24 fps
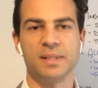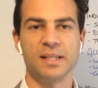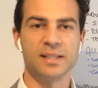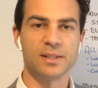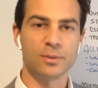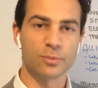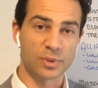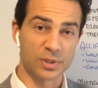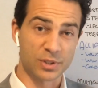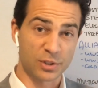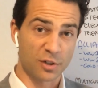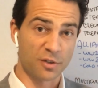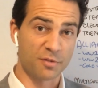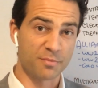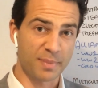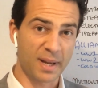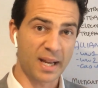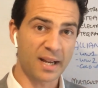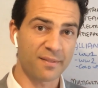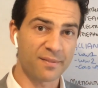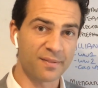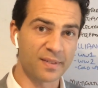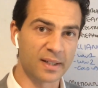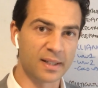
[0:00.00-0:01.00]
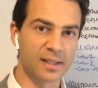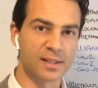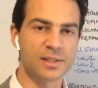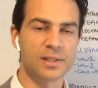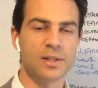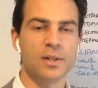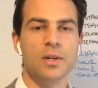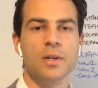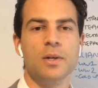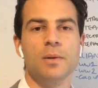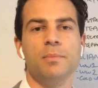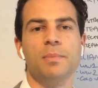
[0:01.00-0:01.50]
These are Reserve Bank figures,
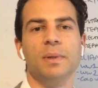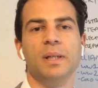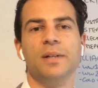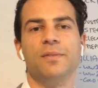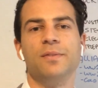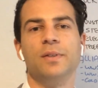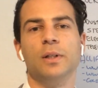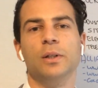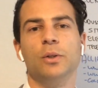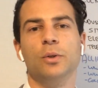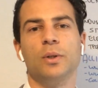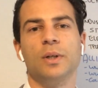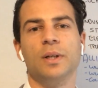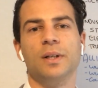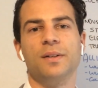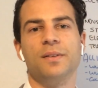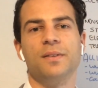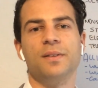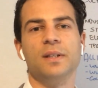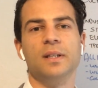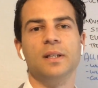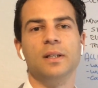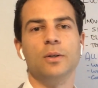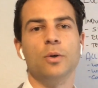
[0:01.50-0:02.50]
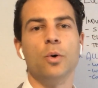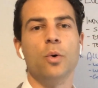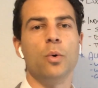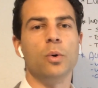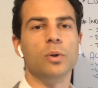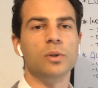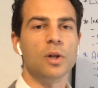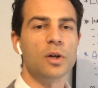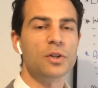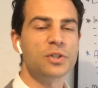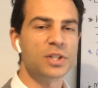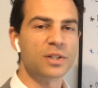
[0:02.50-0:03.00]
but if you look at the
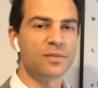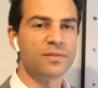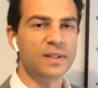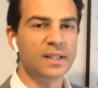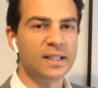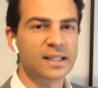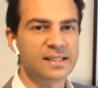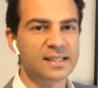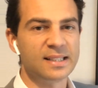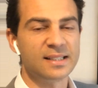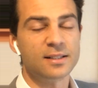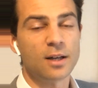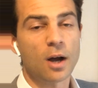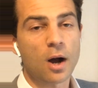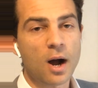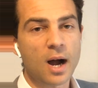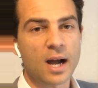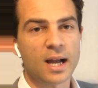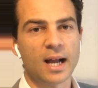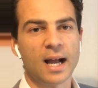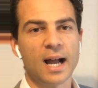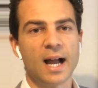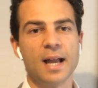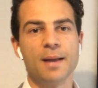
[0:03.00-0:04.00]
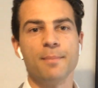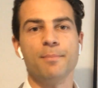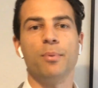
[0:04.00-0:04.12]
core logic figures, it's higher,